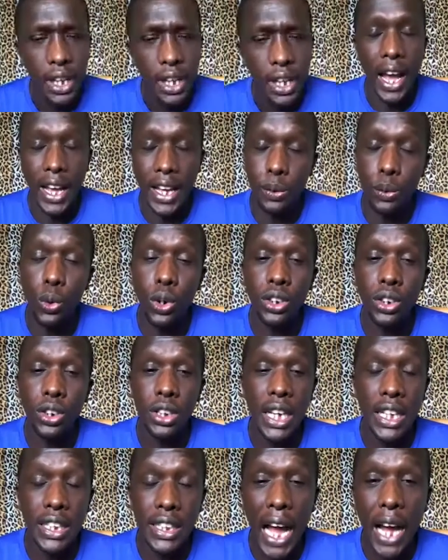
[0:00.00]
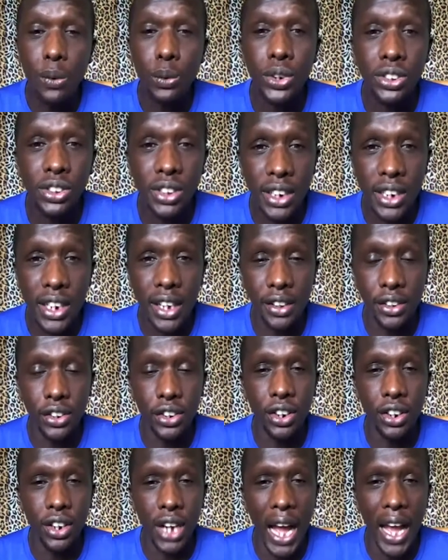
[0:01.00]
And what and that was the day, you
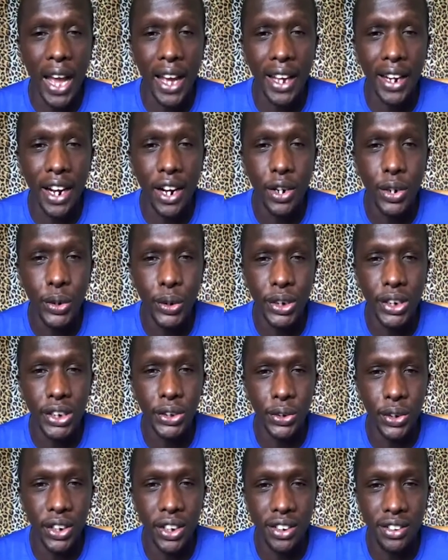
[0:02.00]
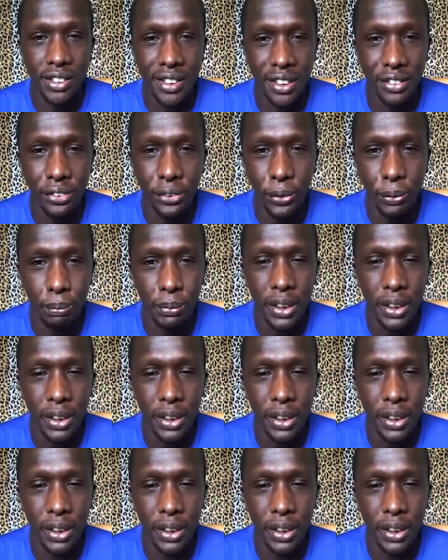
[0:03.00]
know, I had a hoodie you could see from